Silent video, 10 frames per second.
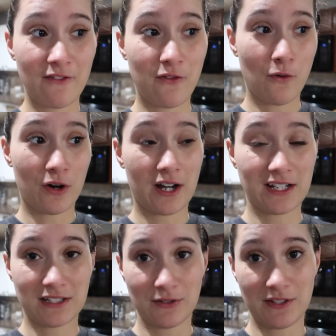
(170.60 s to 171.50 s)
for
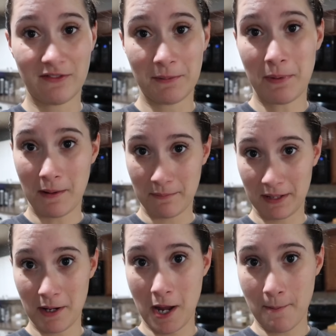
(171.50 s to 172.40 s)
exclusively
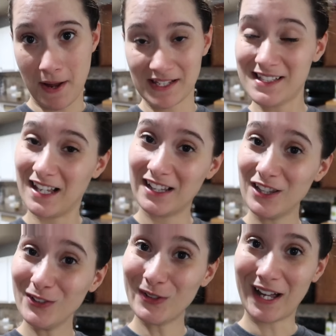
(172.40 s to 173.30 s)
pumping my son
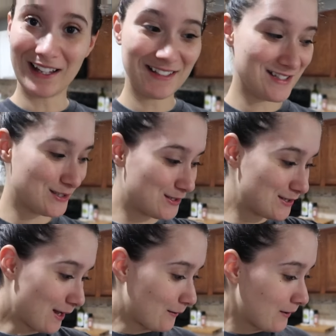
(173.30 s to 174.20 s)
Luca.
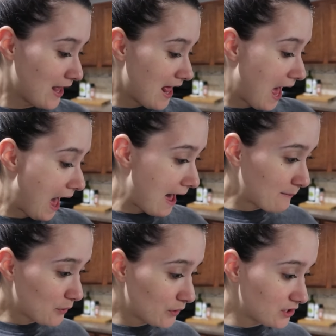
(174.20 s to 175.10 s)
So
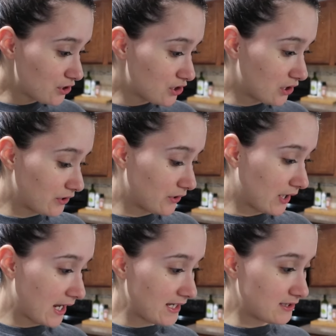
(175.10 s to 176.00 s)
I'm going to show you
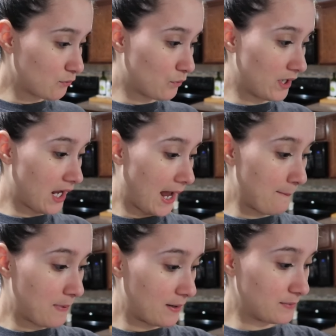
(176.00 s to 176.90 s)
guys what
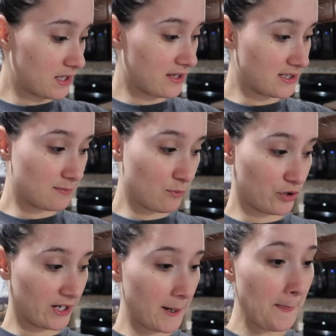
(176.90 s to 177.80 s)
I pumped this
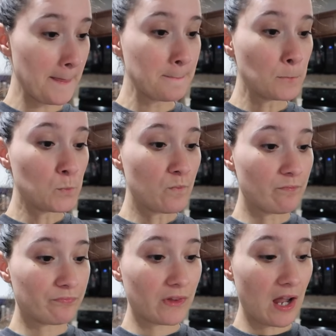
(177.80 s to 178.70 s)
morning.
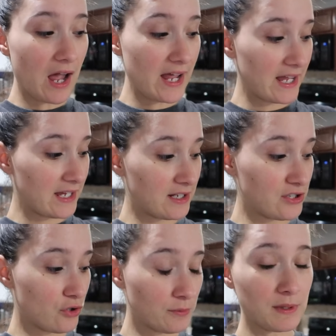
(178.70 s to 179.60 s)
I
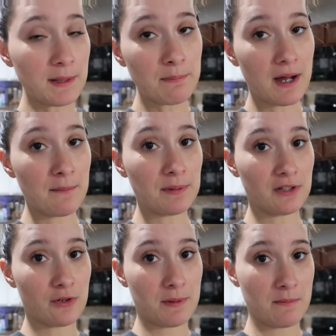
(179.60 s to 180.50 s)
normally pump a
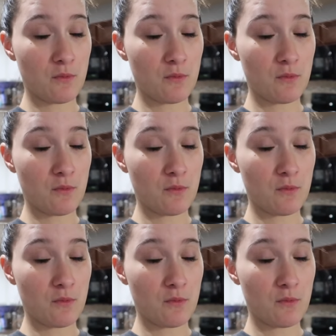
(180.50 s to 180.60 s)
little bit